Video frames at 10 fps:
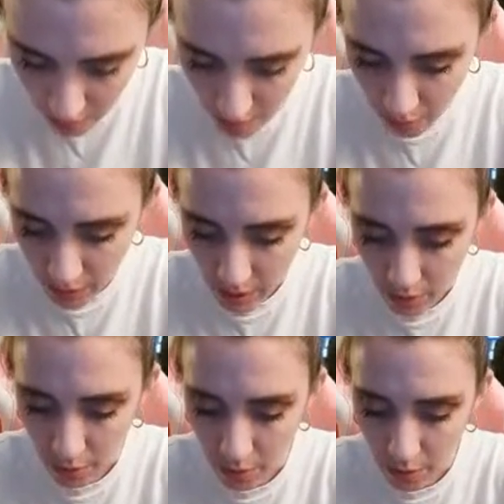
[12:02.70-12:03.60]
There we go.
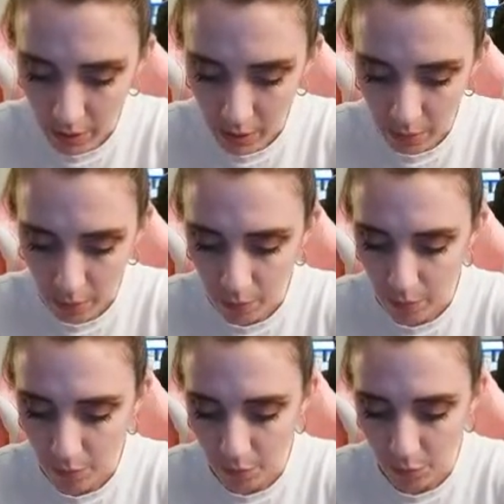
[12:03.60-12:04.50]
We're already
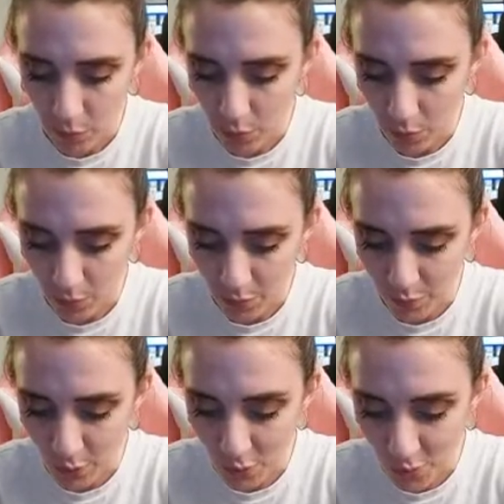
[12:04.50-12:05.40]

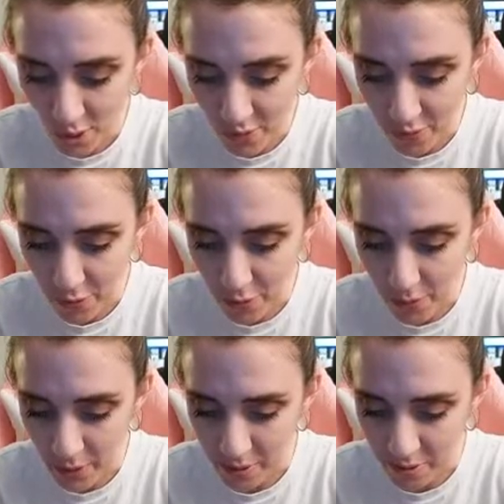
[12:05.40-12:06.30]
1 of 4
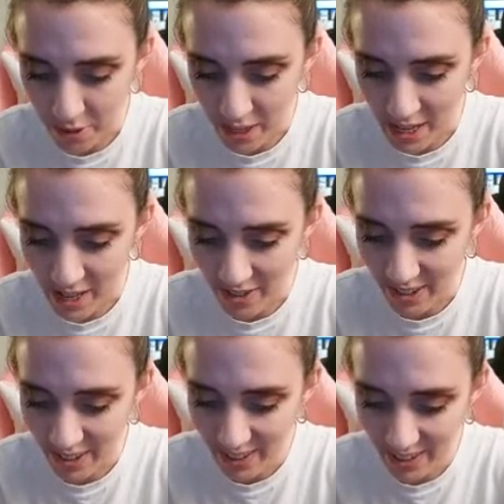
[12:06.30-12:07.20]
rows down.